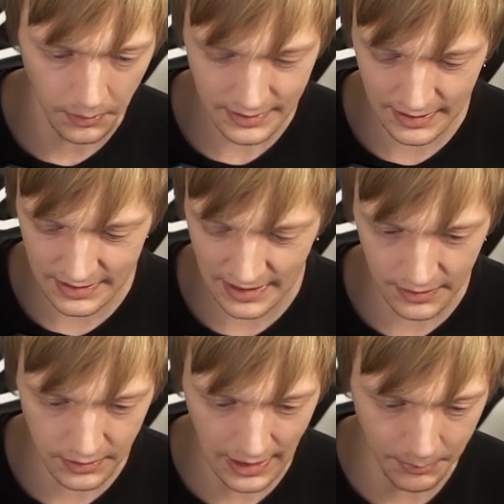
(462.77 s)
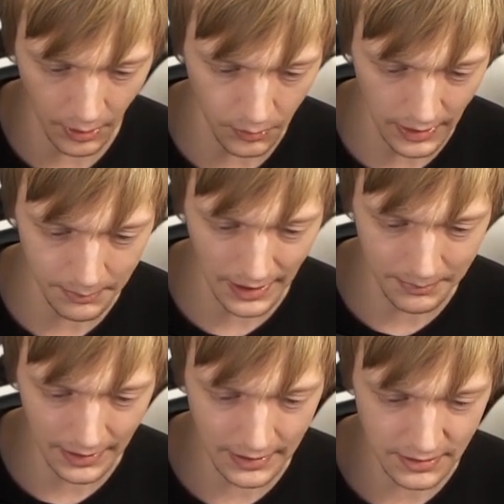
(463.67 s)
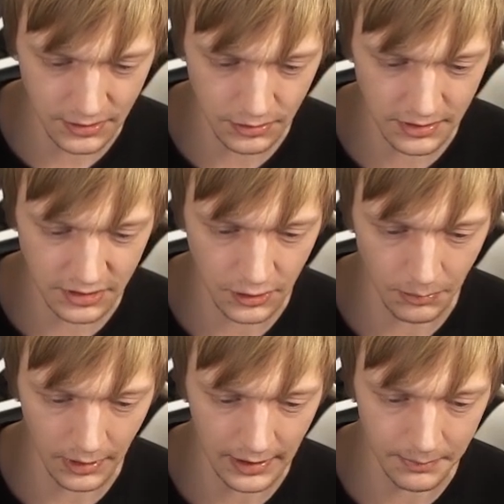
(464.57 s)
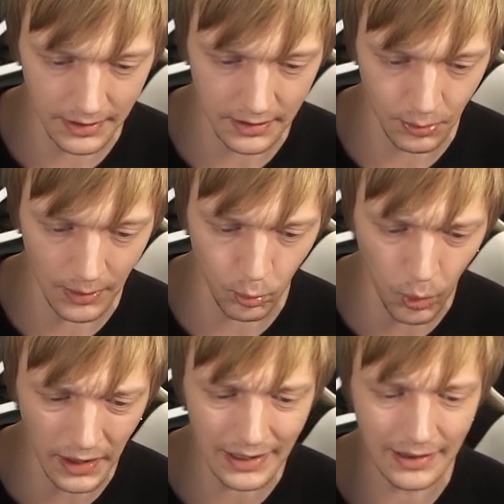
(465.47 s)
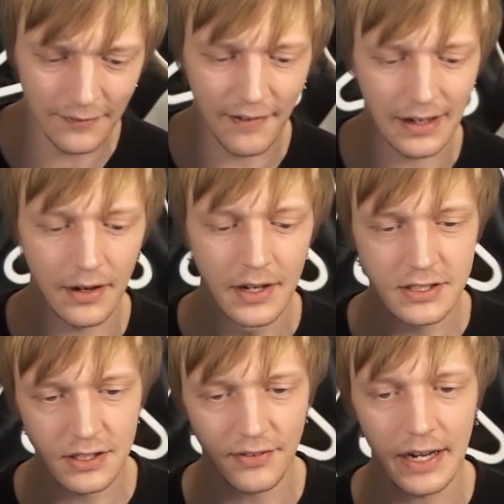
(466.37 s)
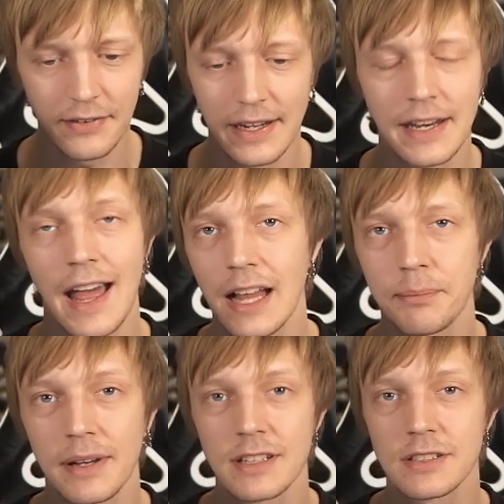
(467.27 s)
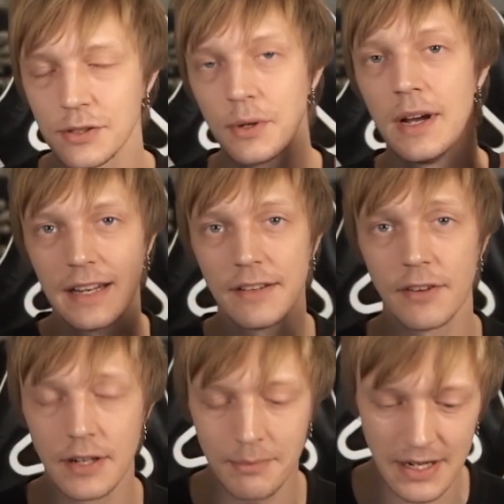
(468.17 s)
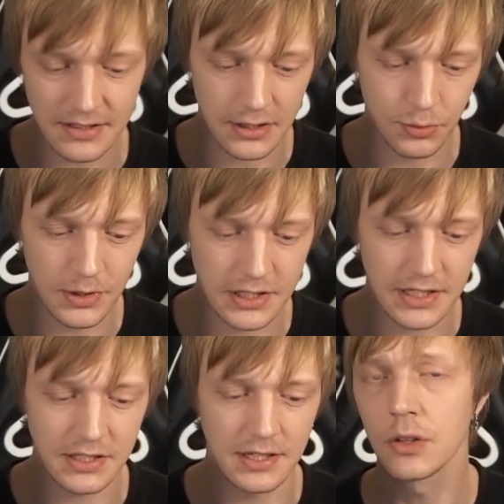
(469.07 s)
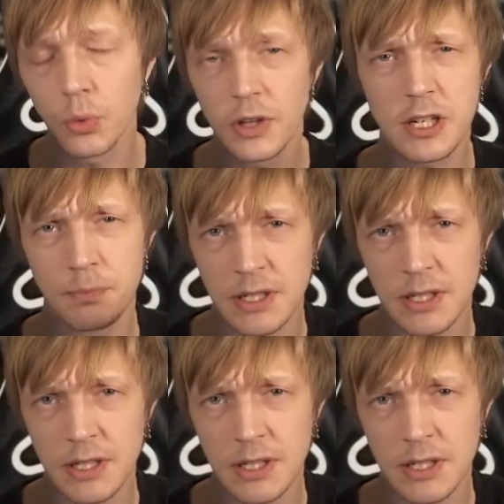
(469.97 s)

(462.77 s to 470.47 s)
He's gonna say good game already, but I'm gonna just use the snowball here because we have one little fella surviving and helping us to deliver the message, which is don't touch